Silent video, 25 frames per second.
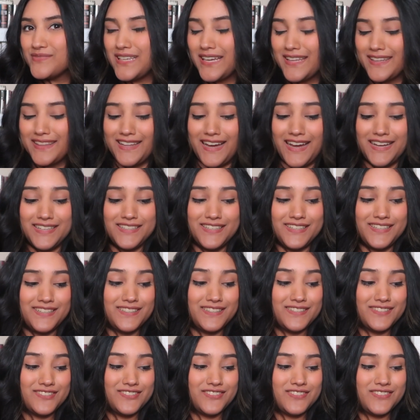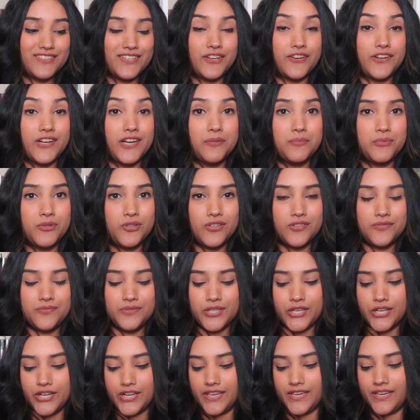That is incredible.
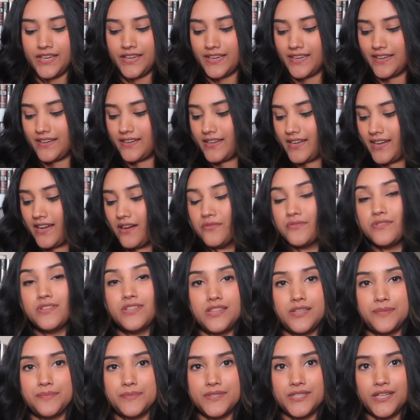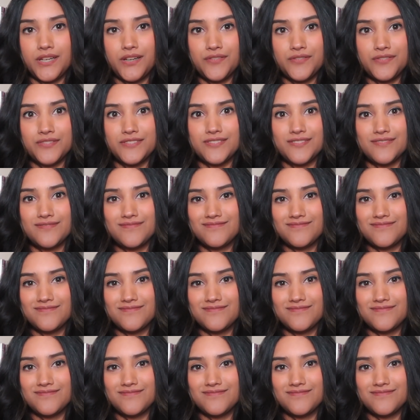Nerdy Ink outdid themselves.